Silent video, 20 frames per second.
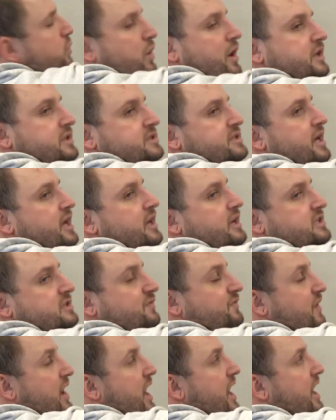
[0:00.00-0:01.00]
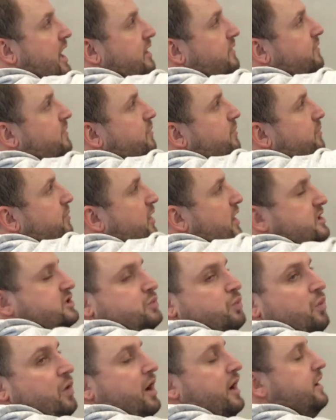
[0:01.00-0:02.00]
1 10 is 5 plus
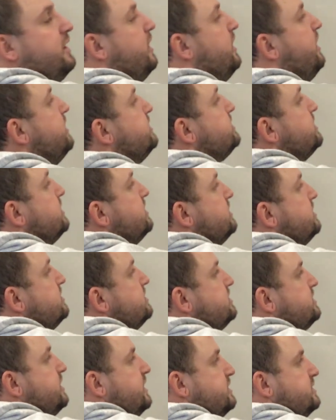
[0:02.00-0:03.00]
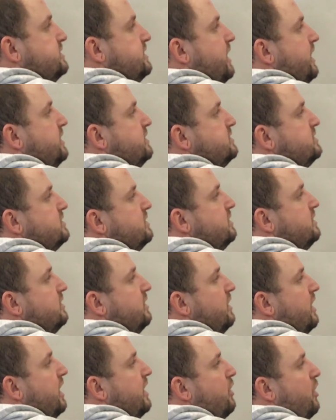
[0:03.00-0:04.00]
1 is 6 tens.
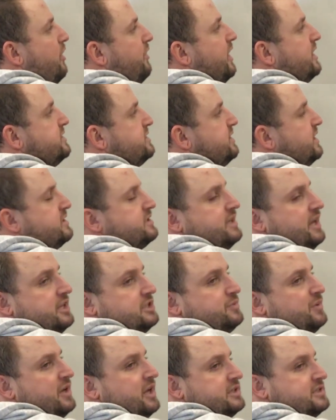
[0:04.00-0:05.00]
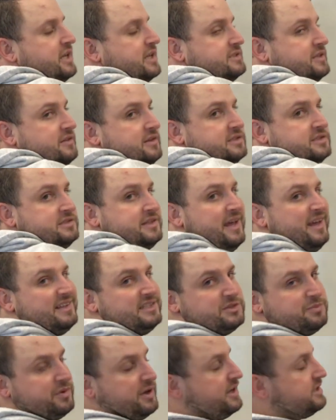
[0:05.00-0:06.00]
I call that 6 tens because that's in the
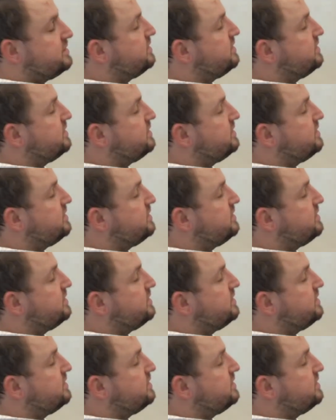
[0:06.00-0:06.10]
tens place